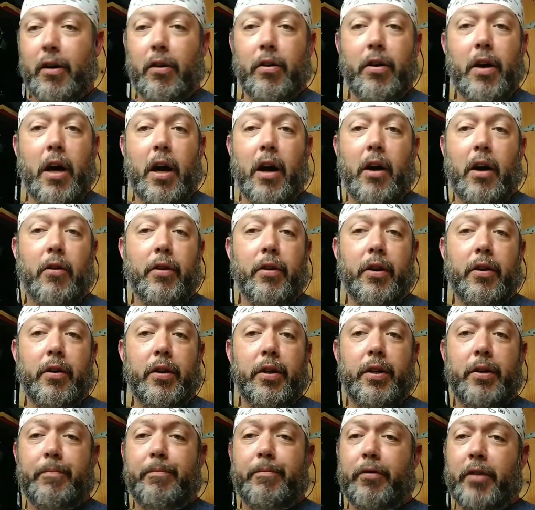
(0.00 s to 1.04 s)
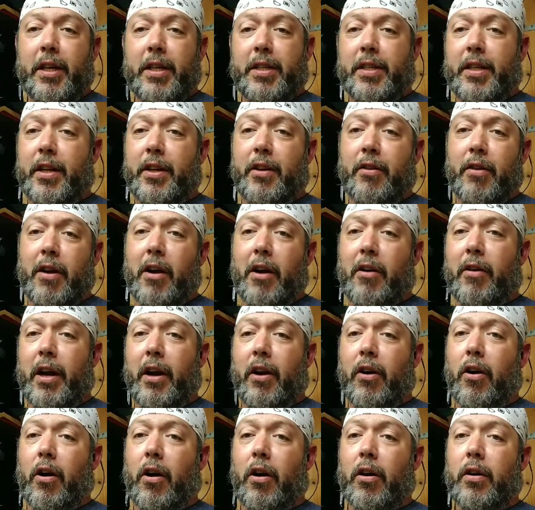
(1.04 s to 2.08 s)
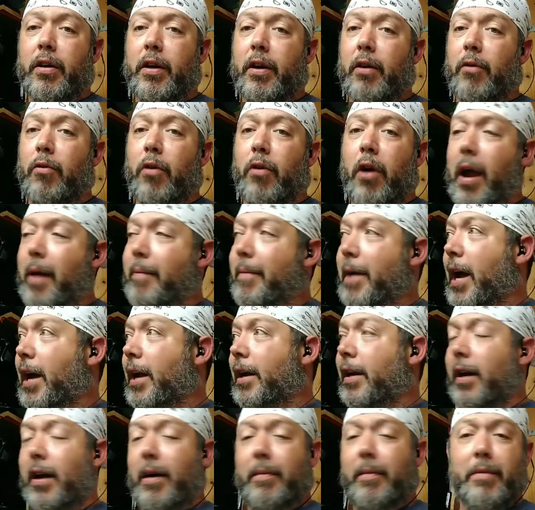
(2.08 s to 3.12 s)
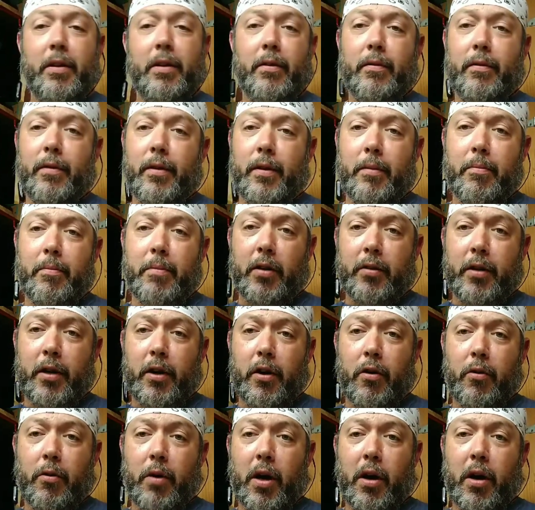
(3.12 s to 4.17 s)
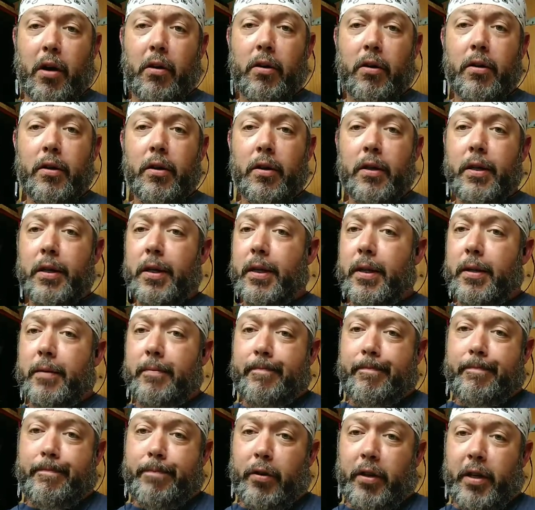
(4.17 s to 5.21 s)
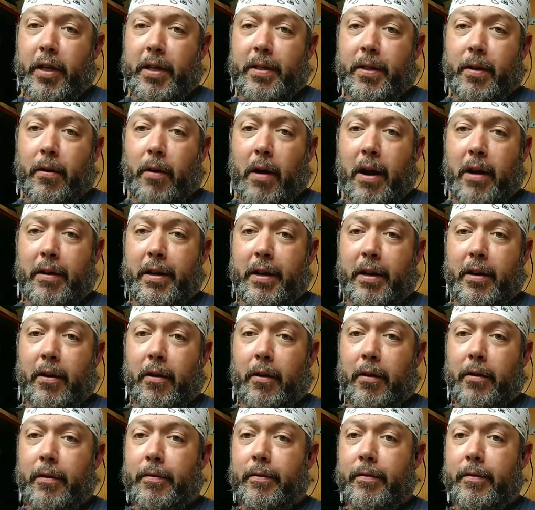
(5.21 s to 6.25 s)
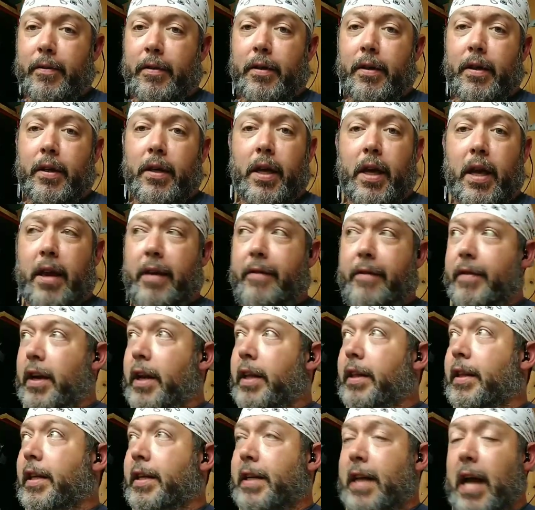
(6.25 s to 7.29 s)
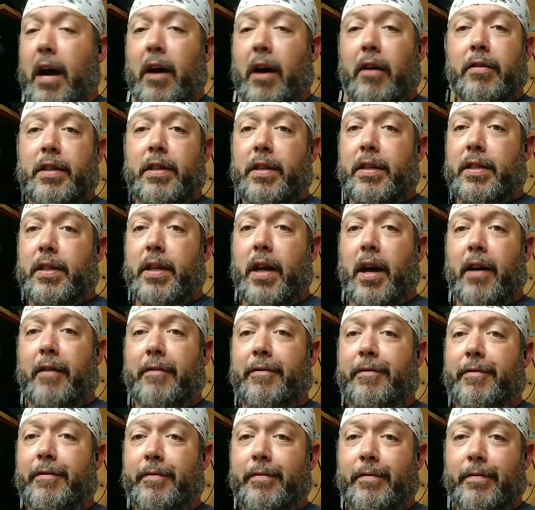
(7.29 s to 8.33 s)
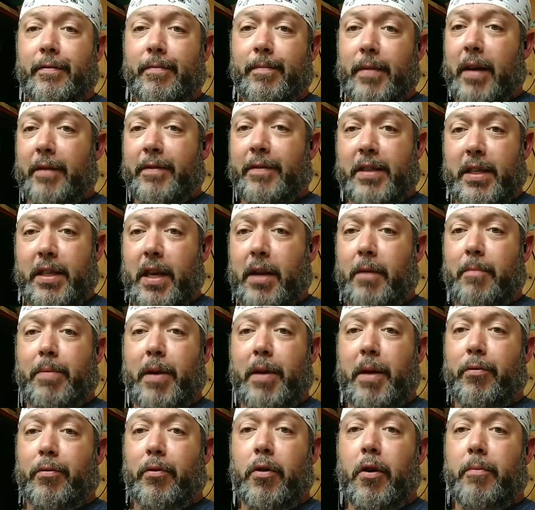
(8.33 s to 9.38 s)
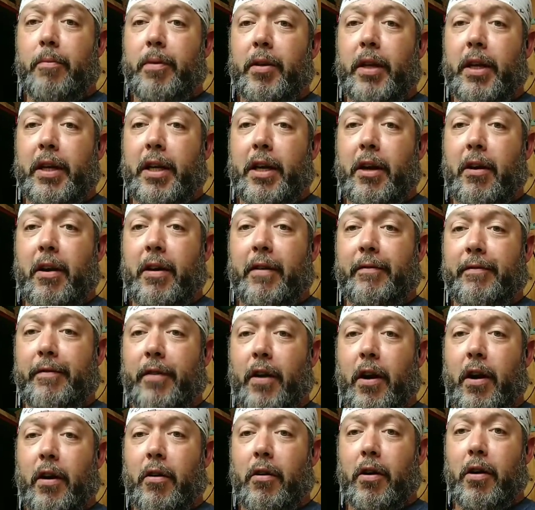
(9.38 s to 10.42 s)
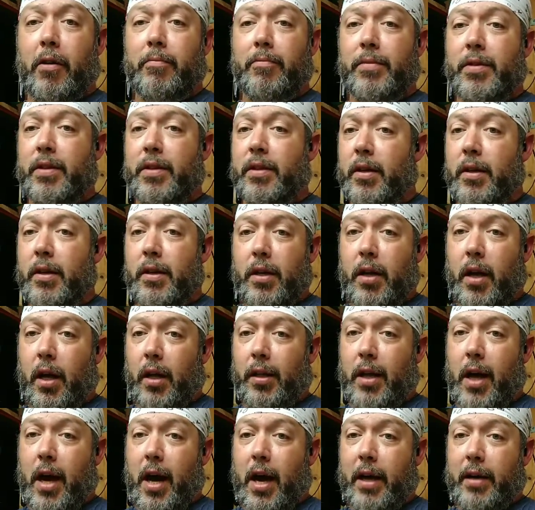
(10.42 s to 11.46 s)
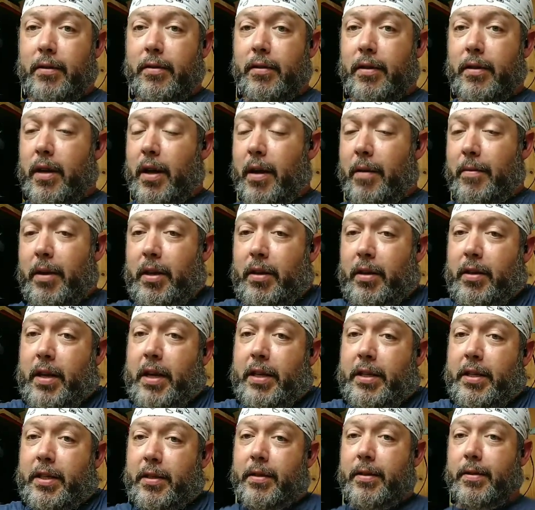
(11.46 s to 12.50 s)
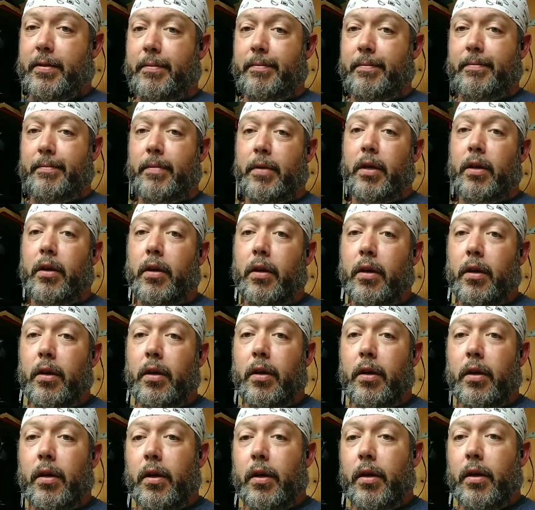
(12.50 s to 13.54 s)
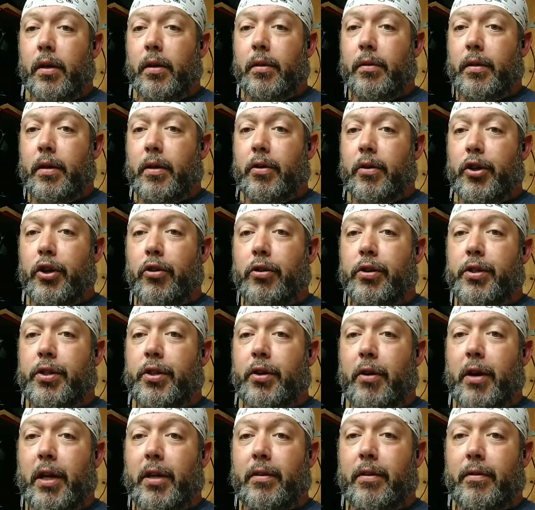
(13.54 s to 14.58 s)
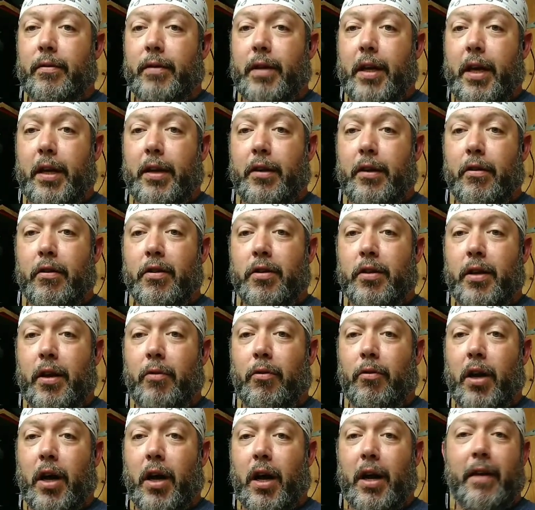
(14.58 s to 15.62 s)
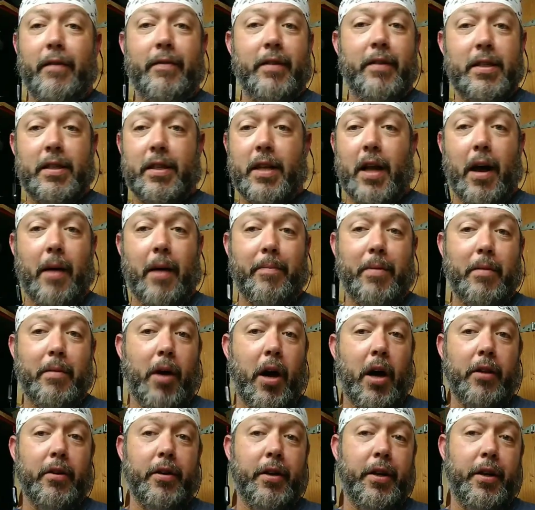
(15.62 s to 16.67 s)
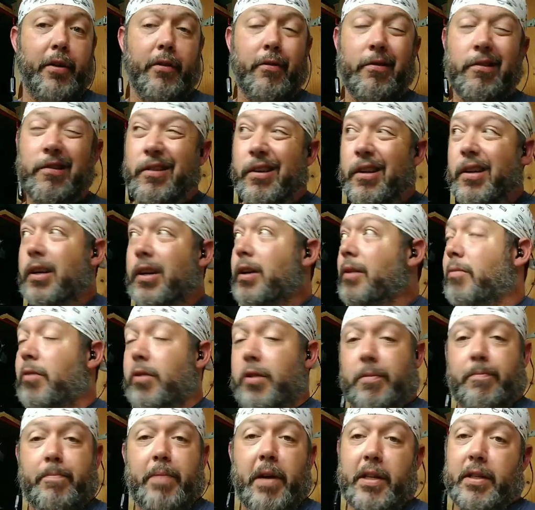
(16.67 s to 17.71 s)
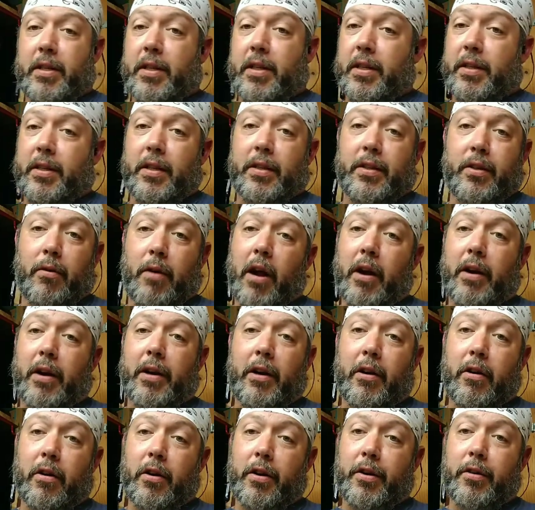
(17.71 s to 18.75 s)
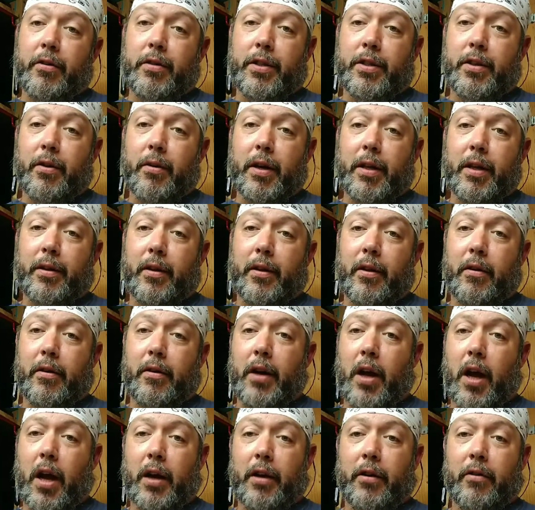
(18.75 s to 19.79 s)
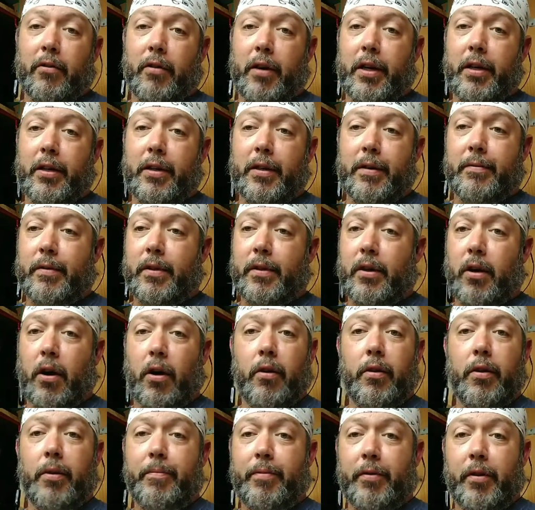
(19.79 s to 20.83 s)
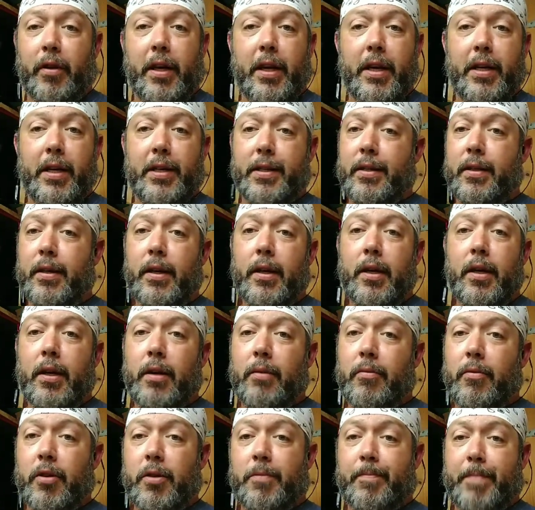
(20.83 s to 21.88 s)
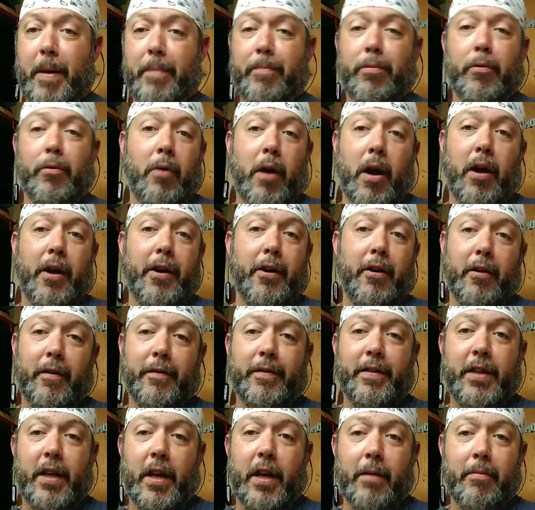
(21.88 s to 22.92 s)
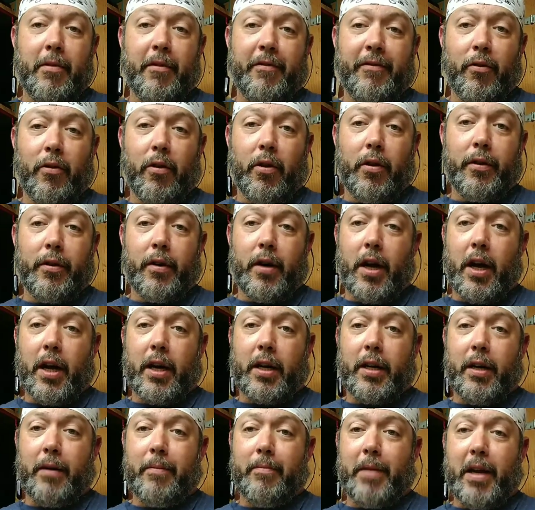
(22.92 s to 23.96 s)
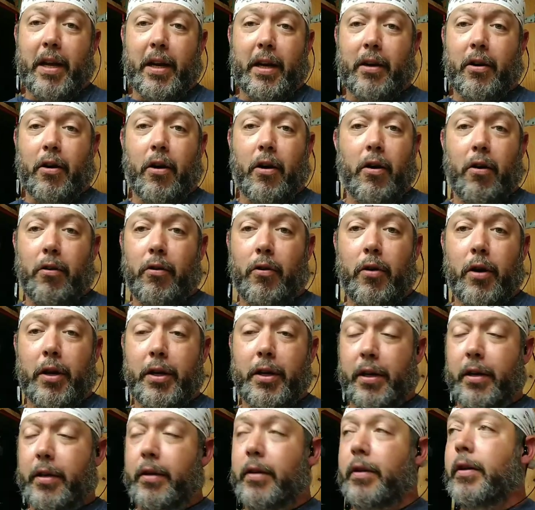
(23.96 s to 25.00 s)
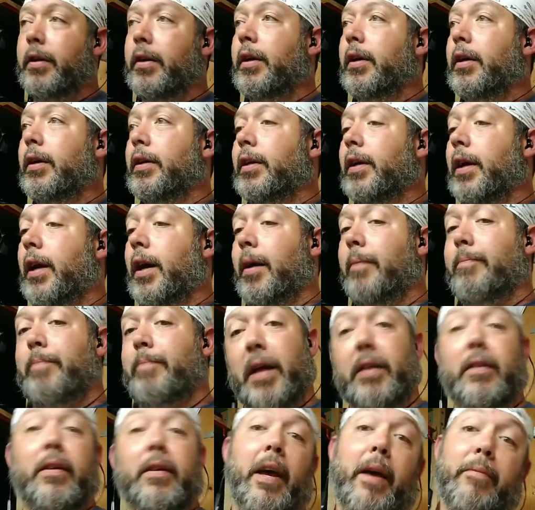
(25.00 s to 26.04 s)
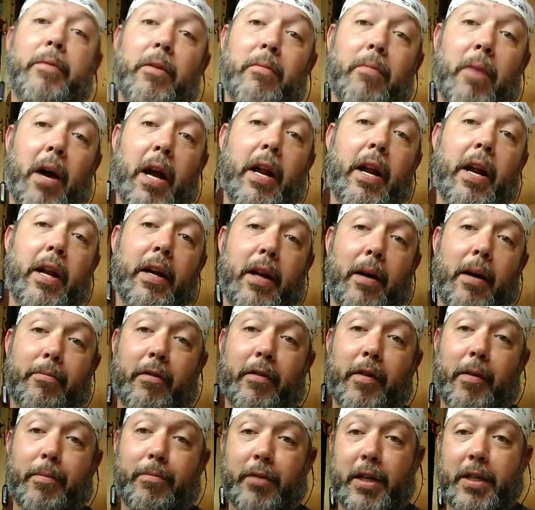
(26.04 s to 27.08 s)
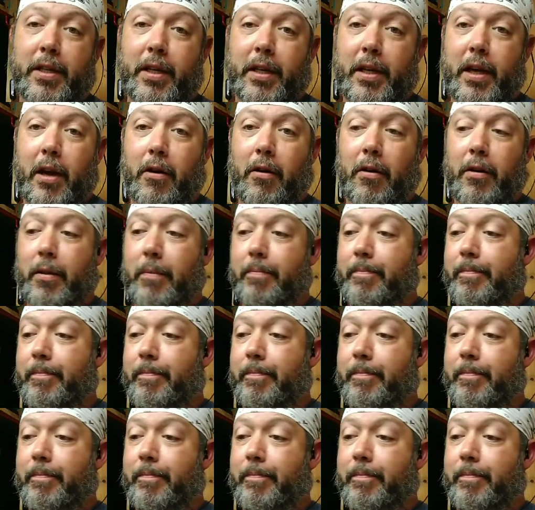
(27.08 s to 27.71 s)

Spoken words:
I don't know how your police in your area are. Now, where I'm at, I'm in the middle of nowhere. Police around here, even in the towns and stuff, I've seen people openly carrying firearms a lot. I mean, they're used to it. They usually will not even stop and bother you. Most businesses around here are used to it. They're not going to call the police. Most people around here have seen it before. They're not going to make a call on you. Bethlehem, you might end up with a police encounter.